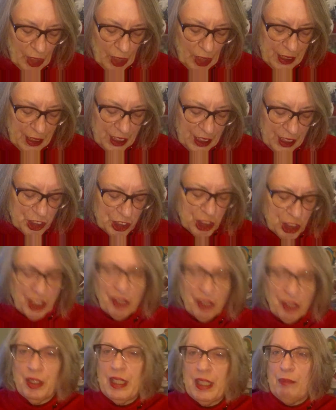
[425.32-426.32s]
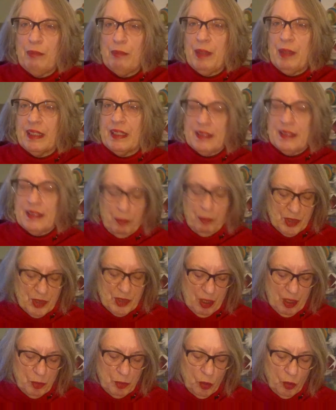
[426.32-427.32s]
each year he picks up
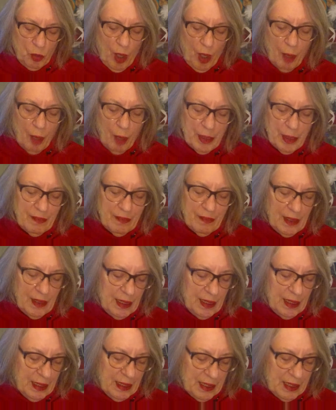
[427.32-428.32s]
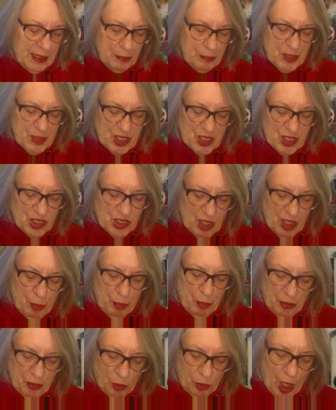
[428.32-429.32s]
some new hobby and then he keeps some
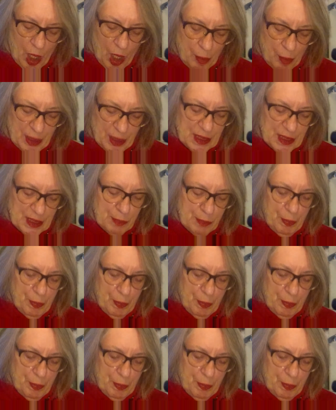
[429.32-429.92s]
other hobbies.